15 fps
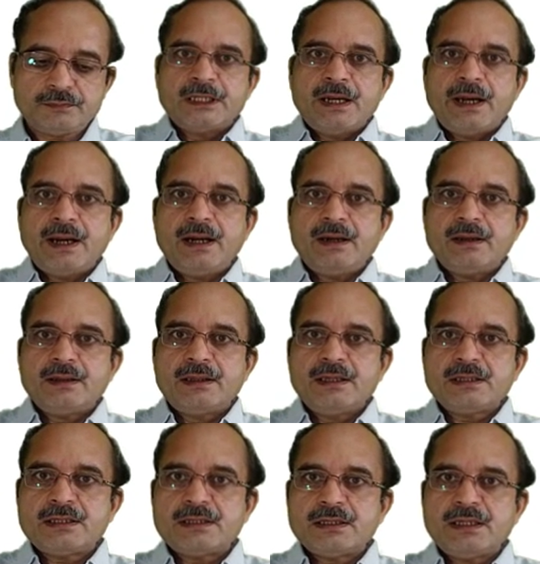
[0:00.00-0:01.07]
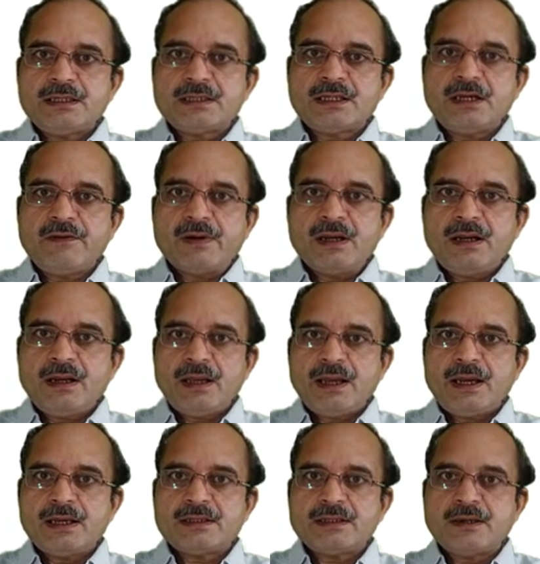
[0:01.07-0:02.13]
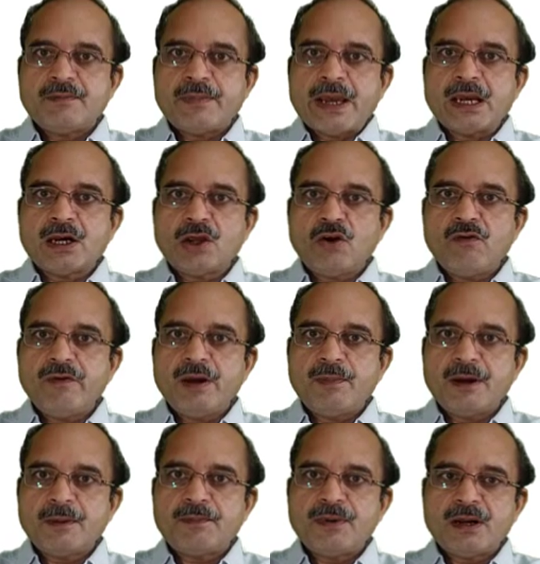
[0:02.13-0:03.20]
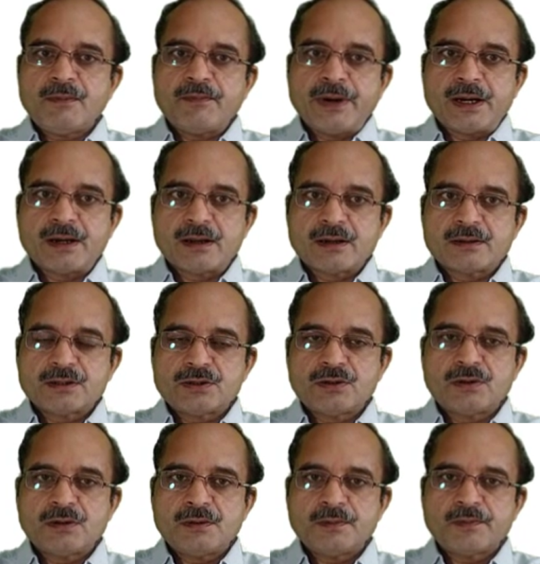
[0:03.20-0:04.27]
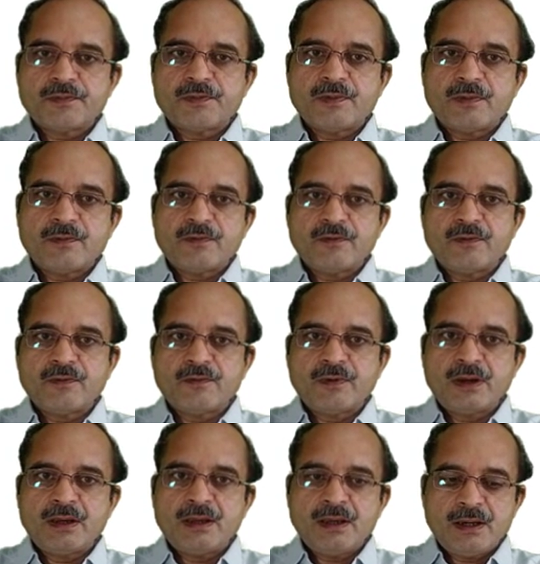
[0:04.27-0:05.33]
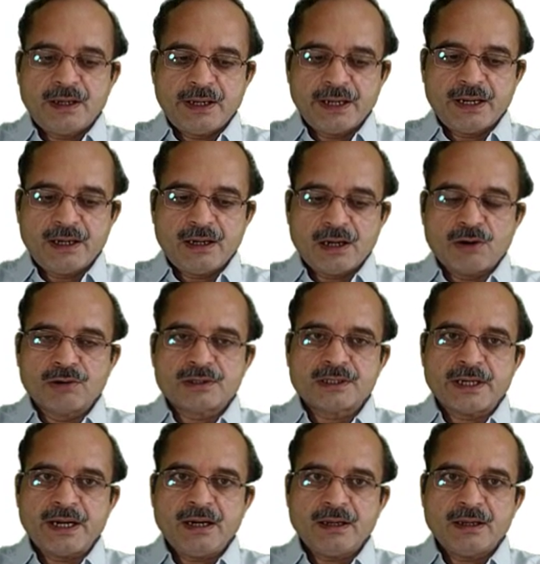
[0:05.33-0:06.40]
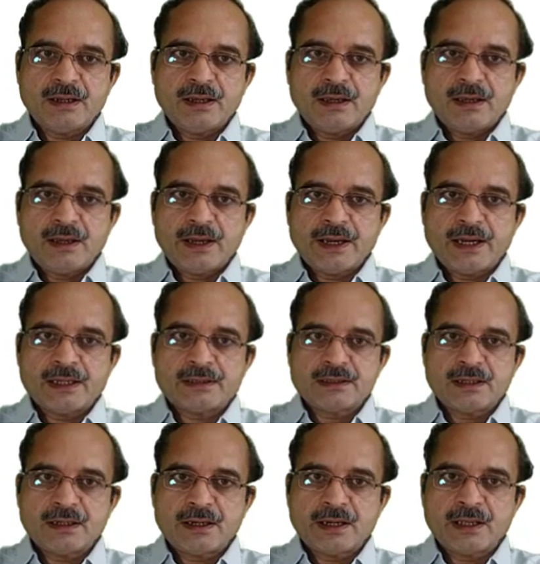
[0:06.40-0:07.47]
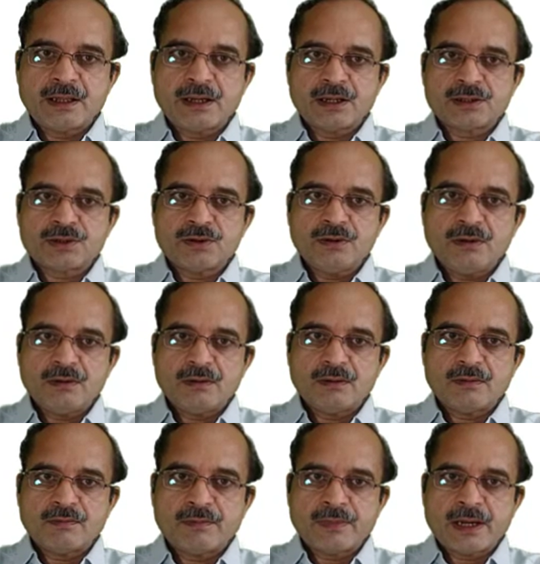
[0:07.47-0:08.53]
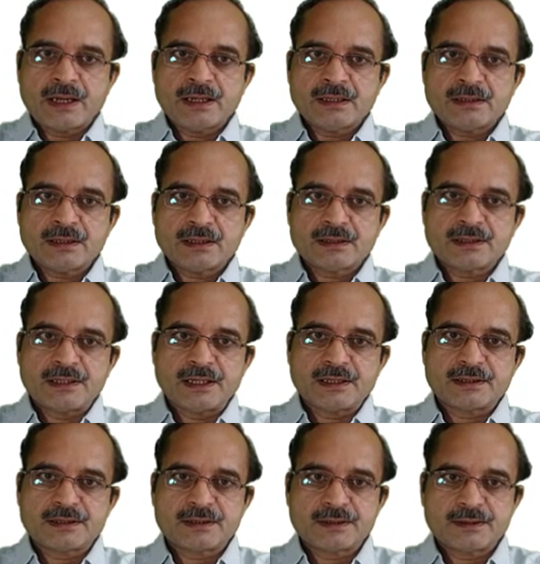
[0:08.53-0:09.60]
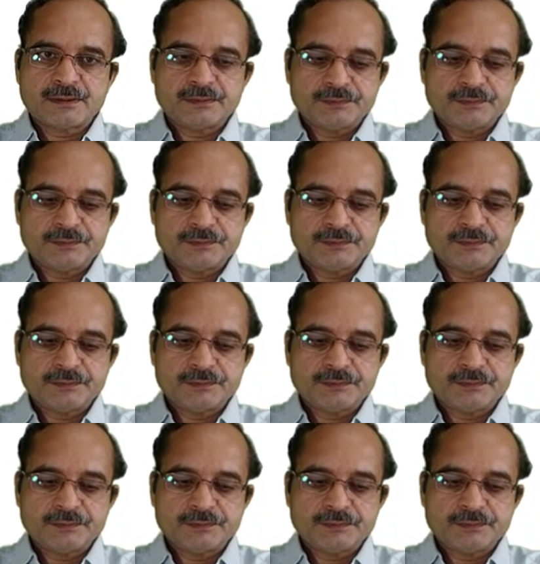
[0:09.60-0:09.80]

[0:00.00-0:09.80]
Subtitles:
And this is given as microweber per meter. So we take it outside as 10 raised to minus 6.